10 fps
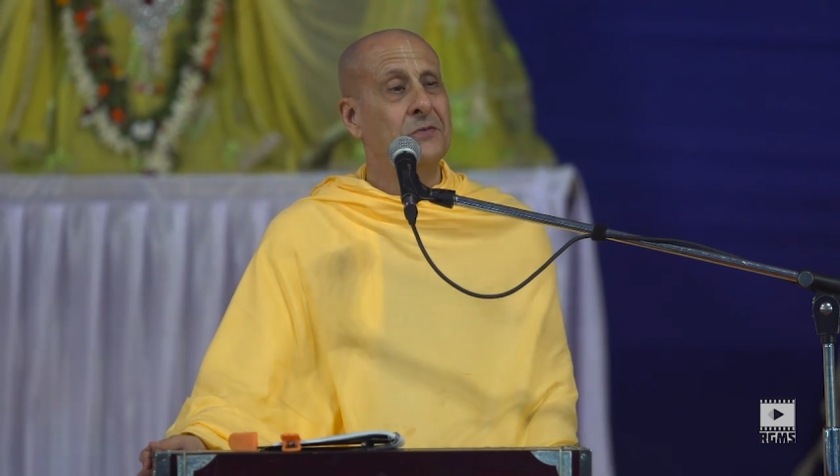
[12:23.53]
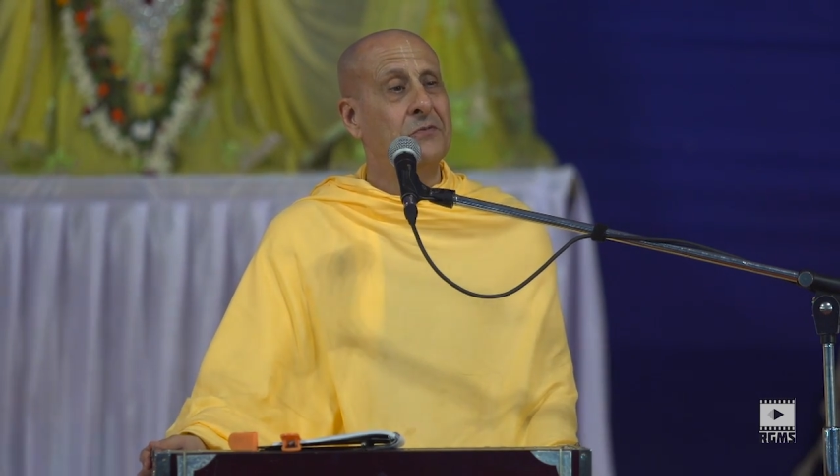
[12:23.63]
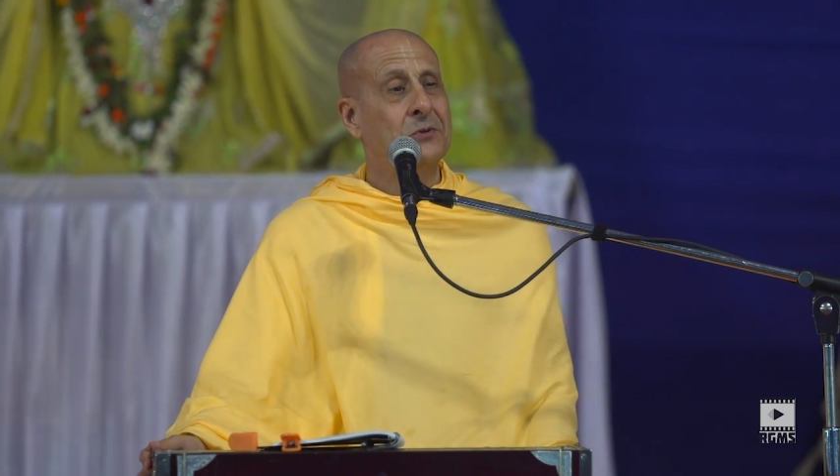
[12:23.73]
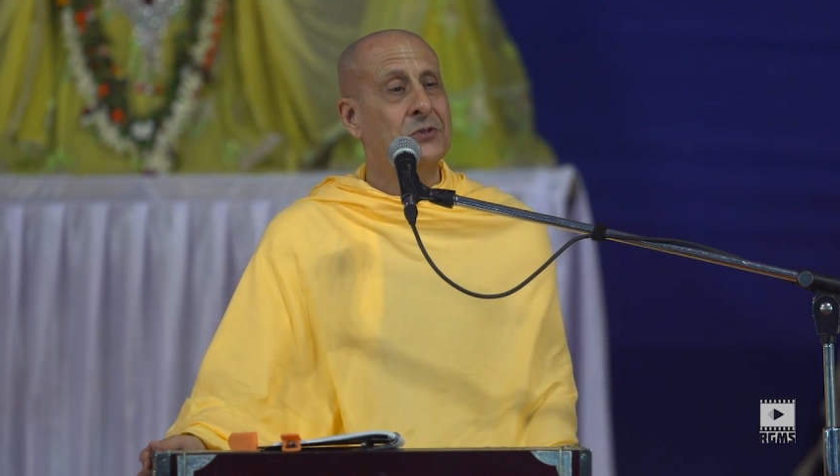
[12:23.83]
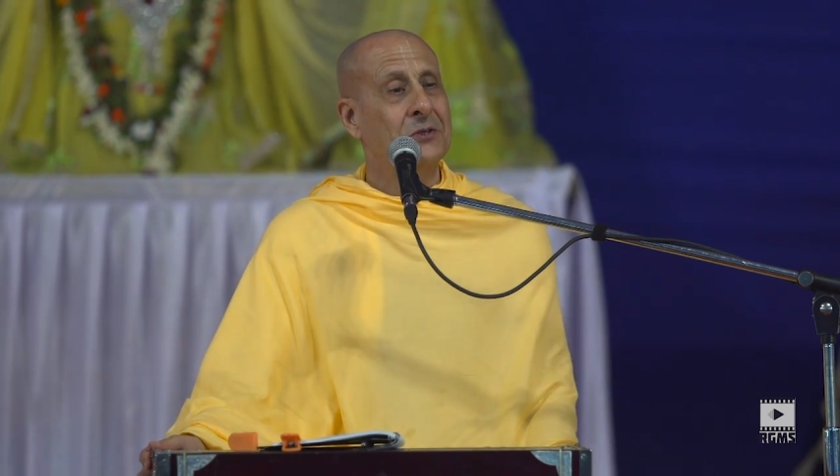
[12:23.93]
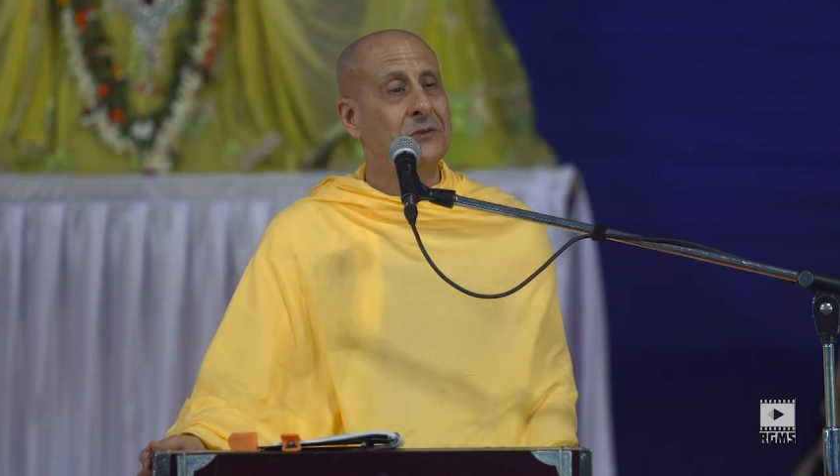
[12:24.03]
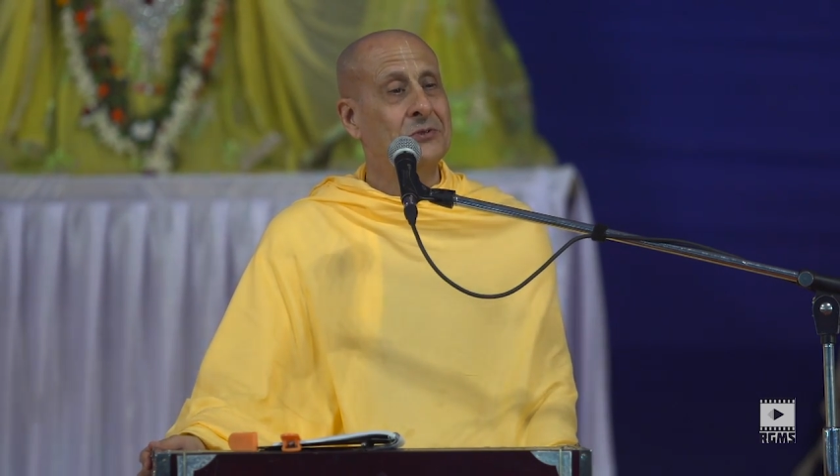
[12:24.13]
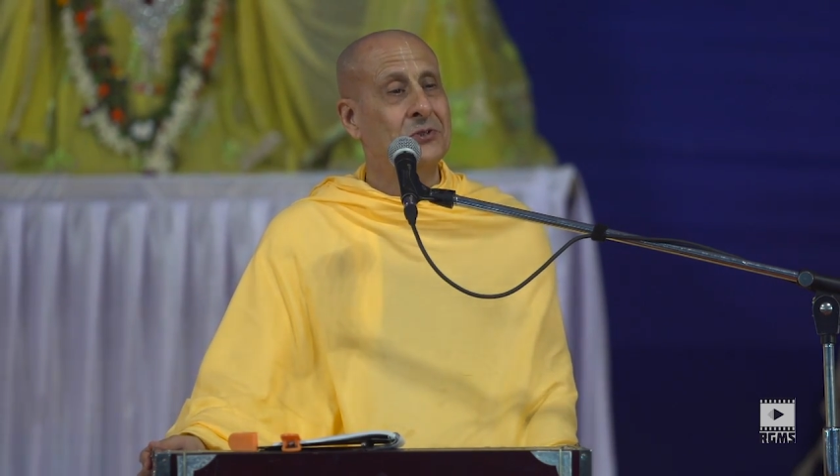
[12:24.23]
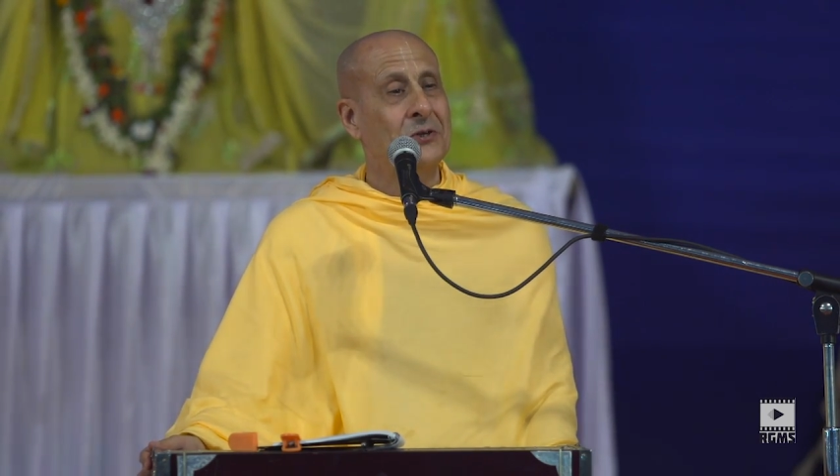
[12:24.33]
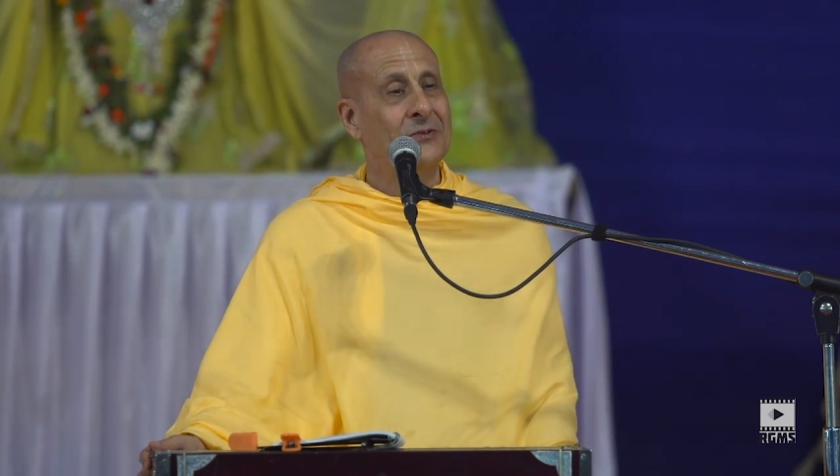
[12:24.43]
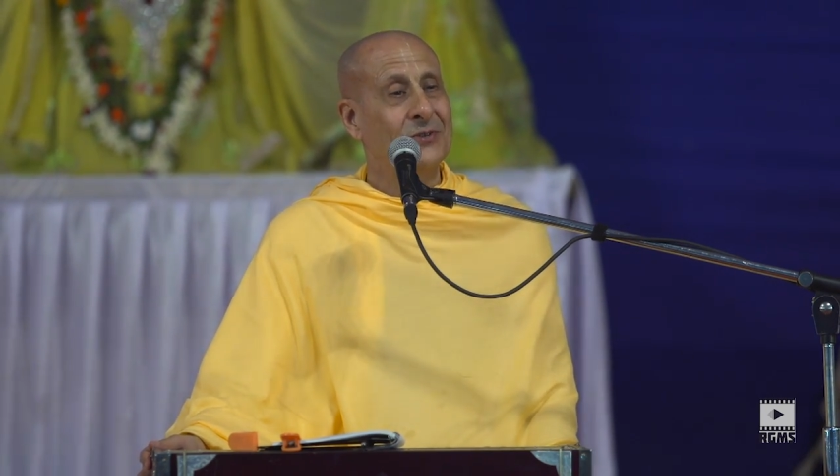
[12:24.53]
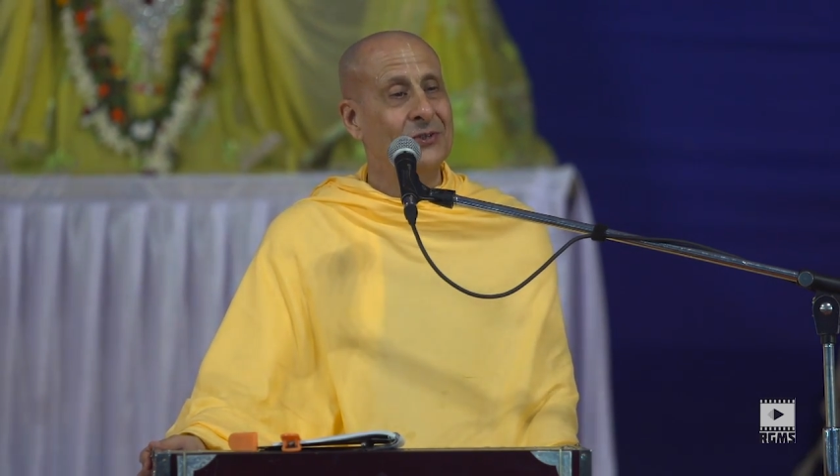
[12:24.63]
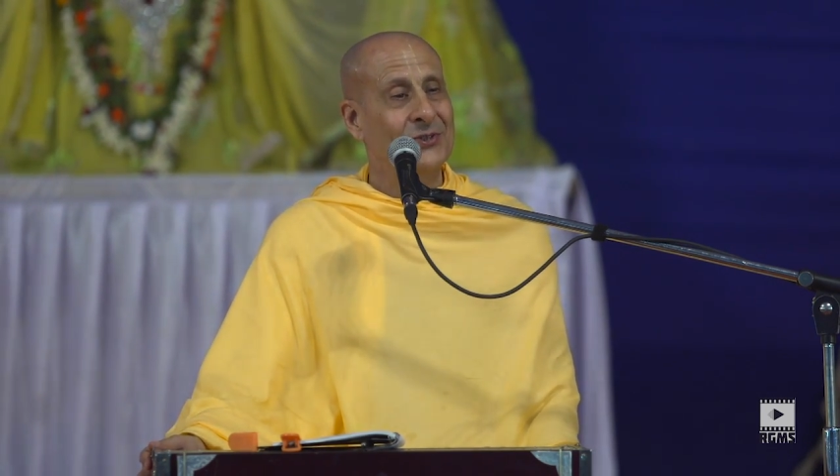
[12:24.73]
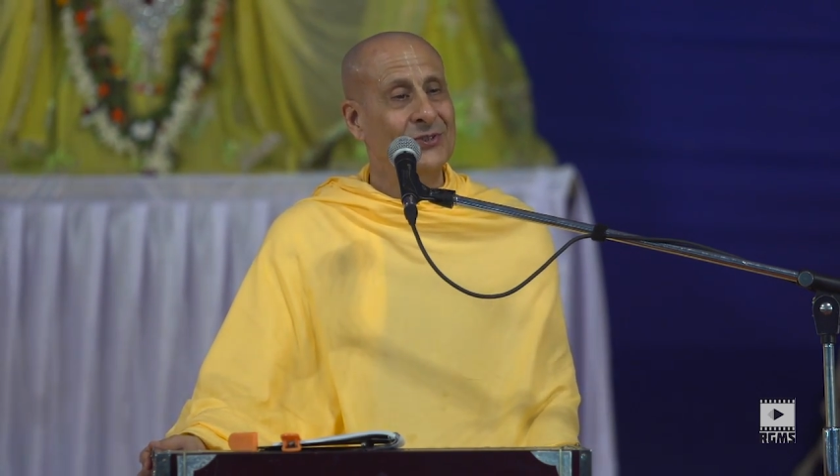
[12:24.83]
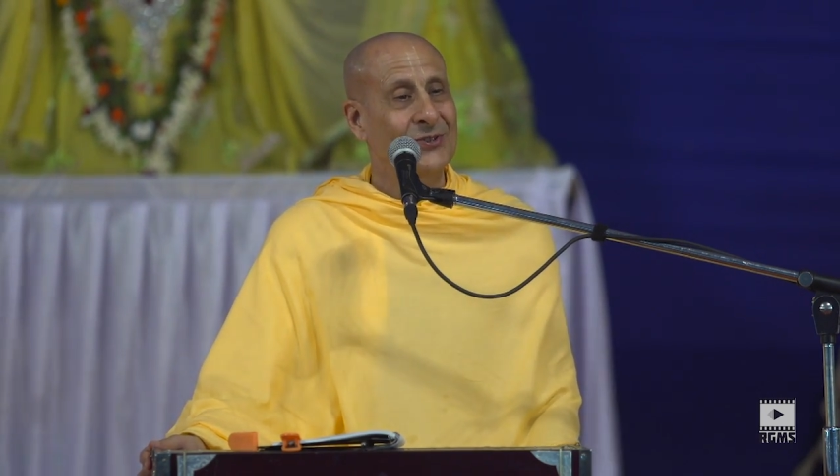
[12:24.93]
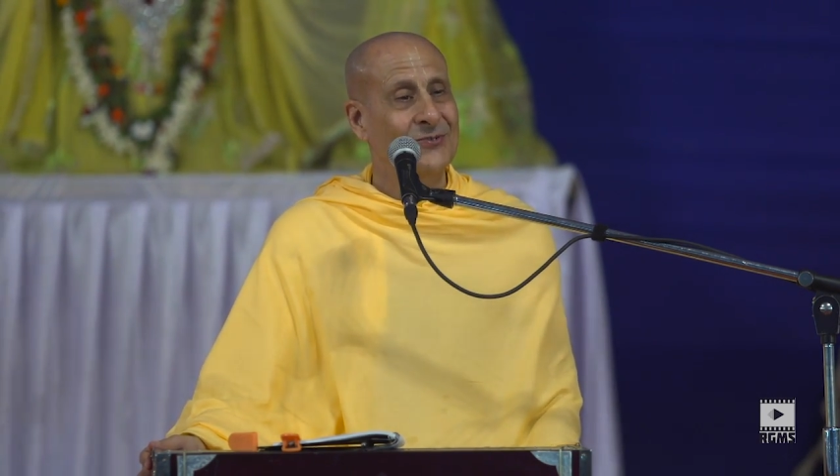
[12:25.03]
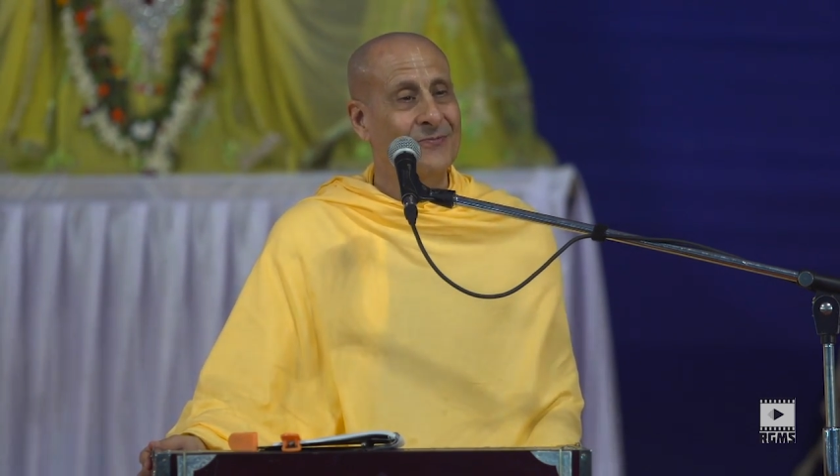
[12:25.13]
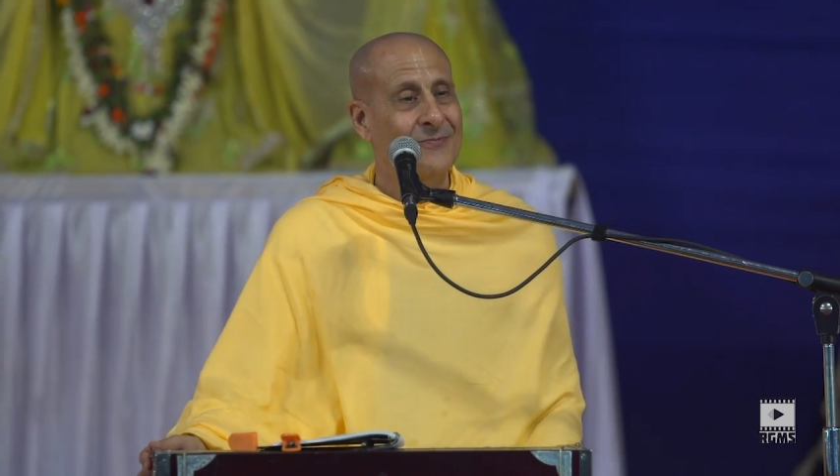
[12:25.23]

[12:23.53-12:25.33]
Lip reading: devotional service.